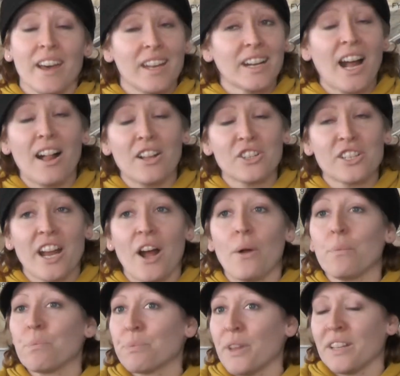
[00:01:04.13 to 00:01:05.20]
in a college
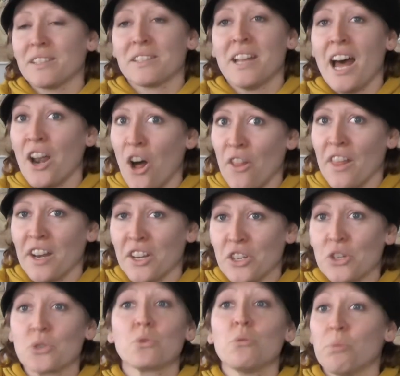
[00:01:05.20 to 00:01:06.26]
town, that's not all that
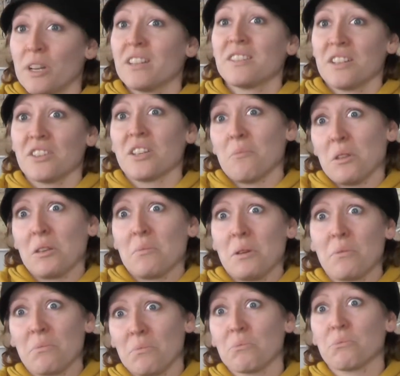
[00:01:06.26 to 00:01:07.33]
unusual, but it's still something to
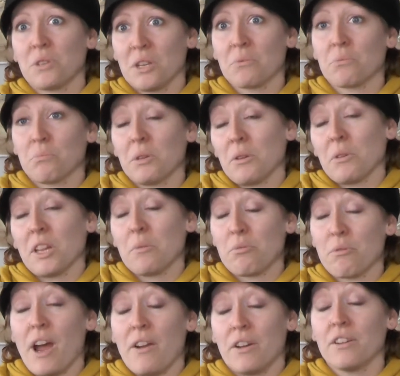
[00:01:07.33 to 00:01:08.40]
be really
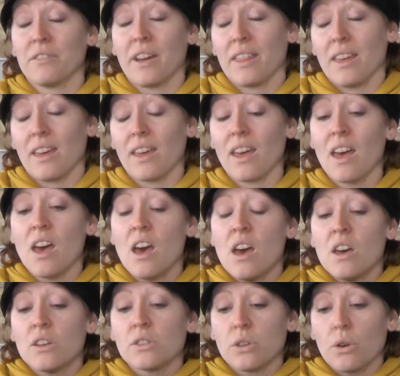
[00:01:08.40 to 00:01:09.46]
proud of, I think.
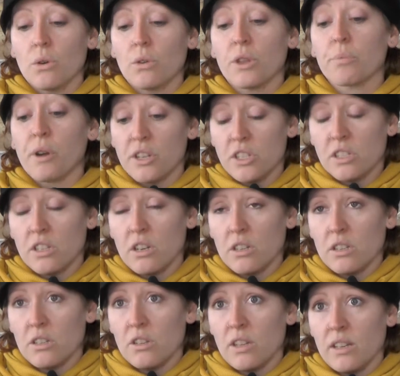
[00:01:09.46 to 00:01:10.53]
So the project
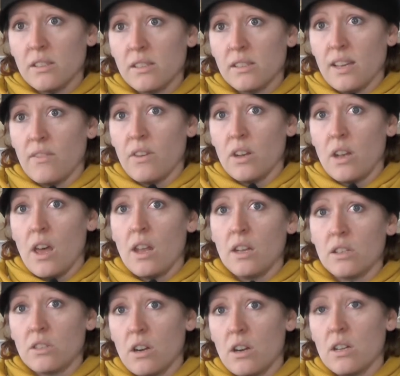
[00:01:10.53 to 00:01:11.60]
started in 2007, and
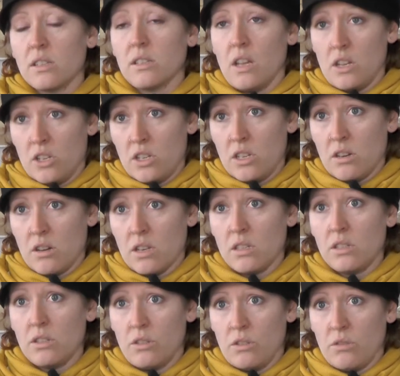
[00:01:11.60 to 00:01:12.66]
it started as an engineering
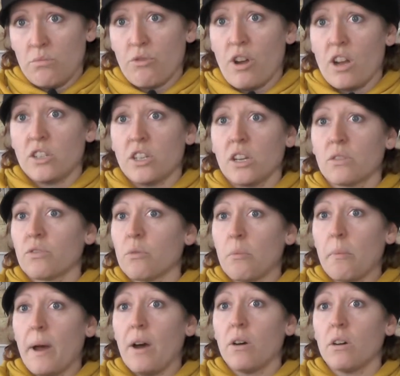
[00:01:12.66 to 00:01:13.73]
student project from
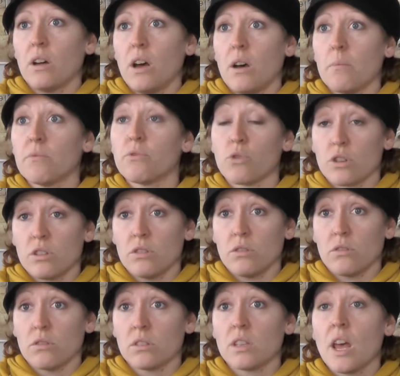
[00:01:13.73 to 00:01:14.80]
about 4
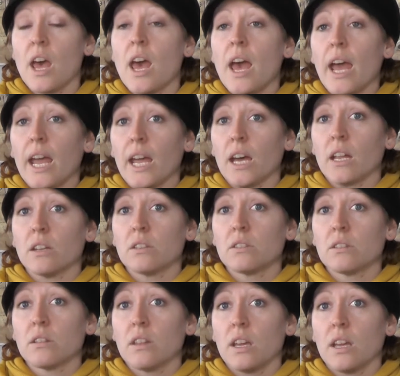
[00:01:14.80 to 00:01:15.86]
students. And
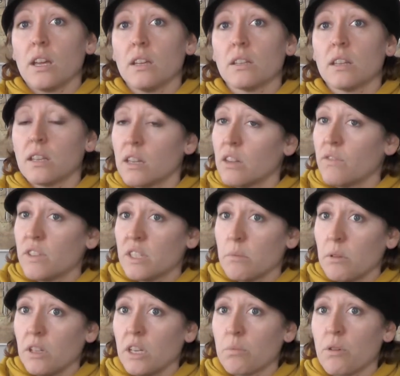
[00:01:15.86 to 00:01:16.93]
they did the
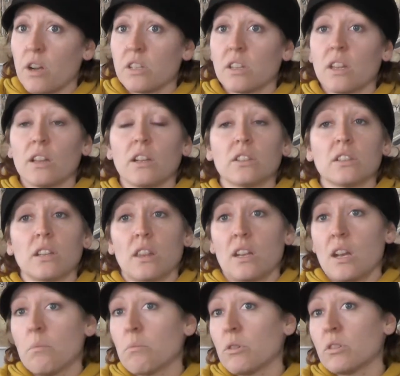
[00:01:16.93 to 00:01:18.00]
feasibility project. They looked at the
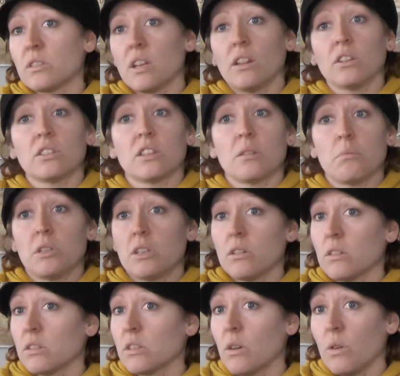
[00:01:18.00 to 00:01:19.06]
numbers, they looked at the
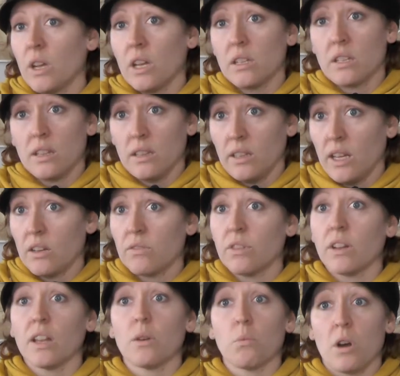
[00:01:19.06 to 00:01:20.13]
materials going into the
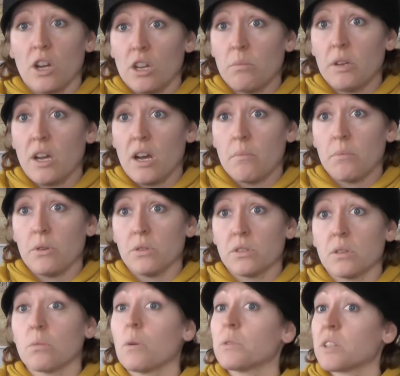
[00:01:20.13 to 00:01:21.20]
landfill and what could be
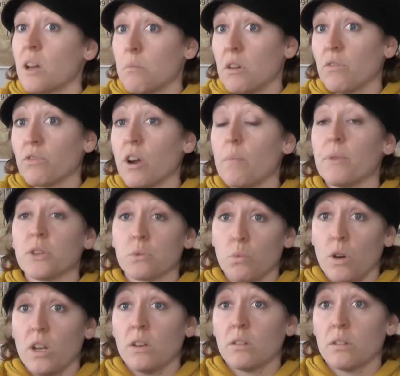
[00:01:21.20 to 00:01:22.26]
composted, what was coming from this
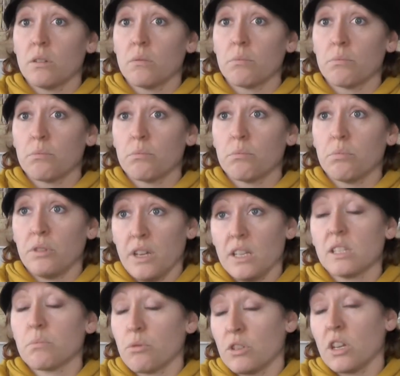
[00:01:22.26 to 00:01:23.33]
one
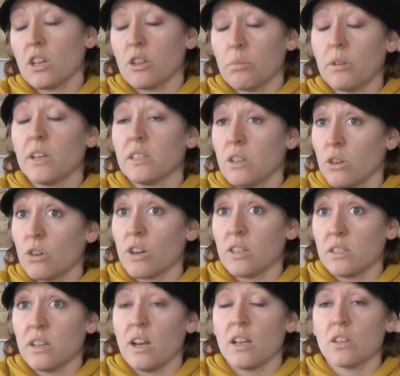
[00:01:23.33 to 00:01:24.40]
particular place,
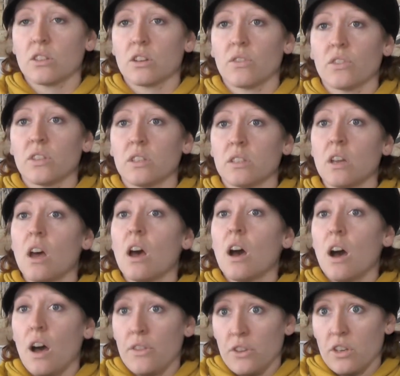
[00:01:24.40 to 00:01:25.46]
Hillcrest Dining Services
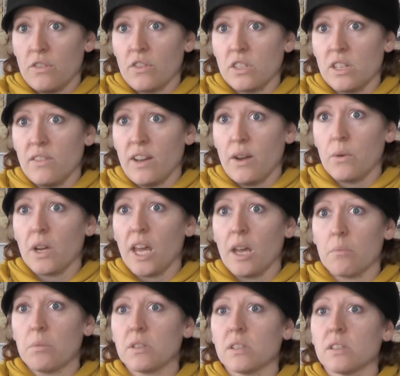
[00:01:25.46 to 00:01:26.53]
on the University of Iowa
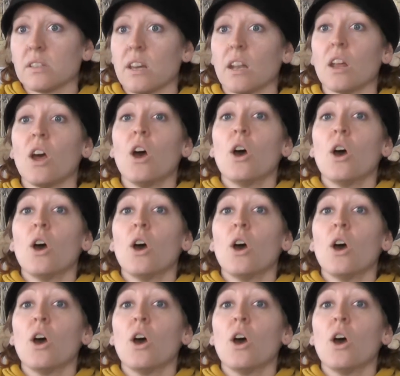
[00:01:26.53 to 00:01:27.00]
campus, and said,